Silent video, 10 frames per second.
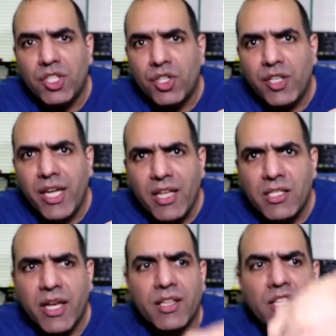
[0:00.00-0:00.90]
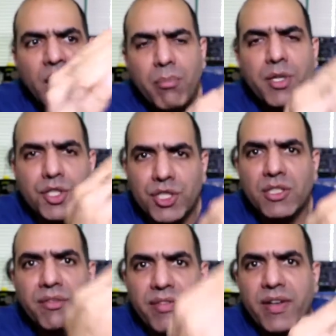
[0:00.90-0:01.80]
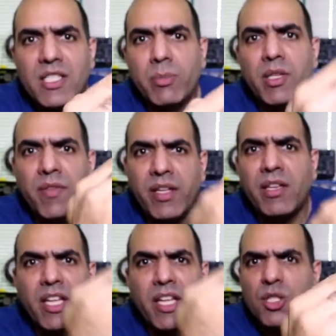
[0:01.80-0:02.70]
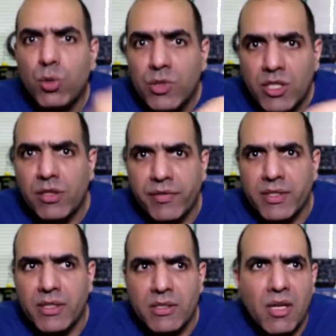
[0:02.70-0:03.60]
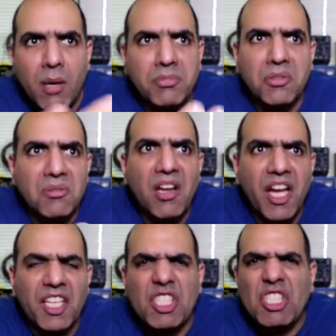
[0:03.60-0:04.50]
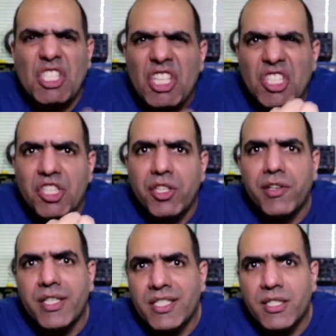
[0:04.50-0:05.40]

it creates a temperature difference between its two surfaces up to like 60 degrees